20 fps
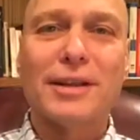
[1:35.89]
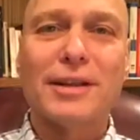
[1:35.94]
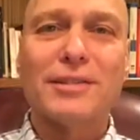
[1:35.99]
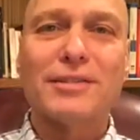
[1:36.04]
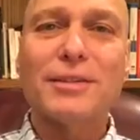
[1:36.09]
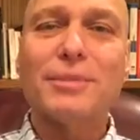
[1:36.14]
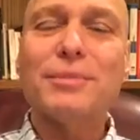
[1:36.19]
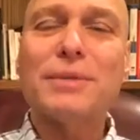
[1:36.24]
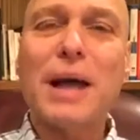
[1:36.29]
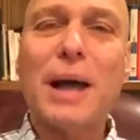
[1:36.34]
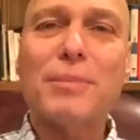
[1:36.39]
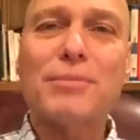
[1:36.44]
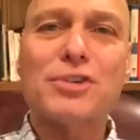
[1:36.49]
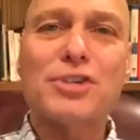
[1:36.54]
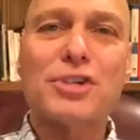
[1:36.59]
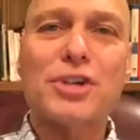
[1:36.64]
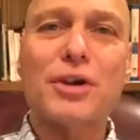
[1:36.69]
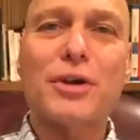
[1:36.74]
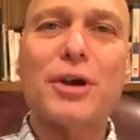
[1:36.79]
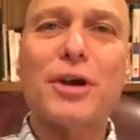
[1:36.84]
sometimes
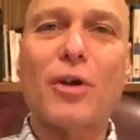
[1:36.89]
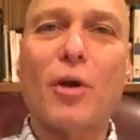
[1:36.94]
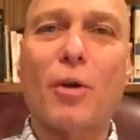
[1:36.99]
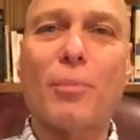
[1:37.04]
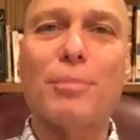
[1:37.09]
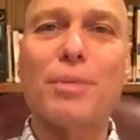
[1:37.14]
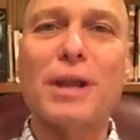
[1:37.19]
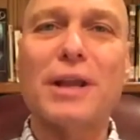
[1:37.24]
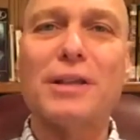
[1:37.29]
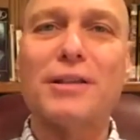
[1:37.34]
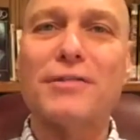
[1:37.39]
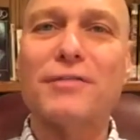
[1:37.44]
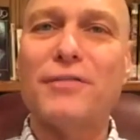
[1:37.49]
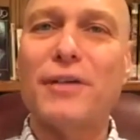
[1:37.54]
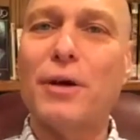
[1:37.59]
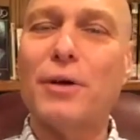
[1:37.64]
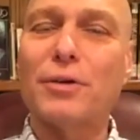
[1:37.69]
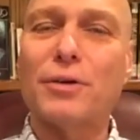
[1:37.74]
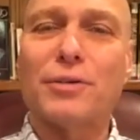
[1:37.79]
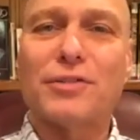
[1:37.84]
sharing our biggest
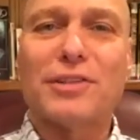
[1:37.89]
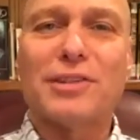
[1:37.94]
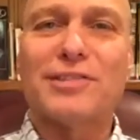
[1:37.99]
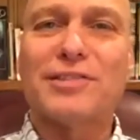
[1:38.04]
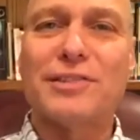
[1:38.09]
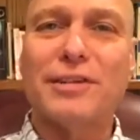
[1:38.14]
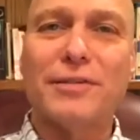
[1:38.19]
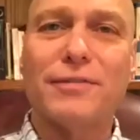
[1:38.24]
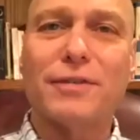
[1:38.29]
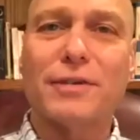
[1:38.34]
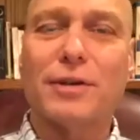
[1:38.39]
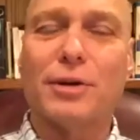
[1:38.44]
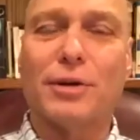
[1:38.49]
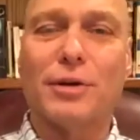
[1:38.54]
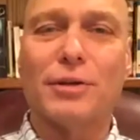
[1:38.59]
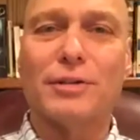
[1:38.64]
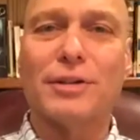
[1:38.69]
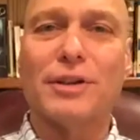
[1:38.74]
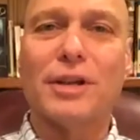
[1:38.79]
failures is difficult.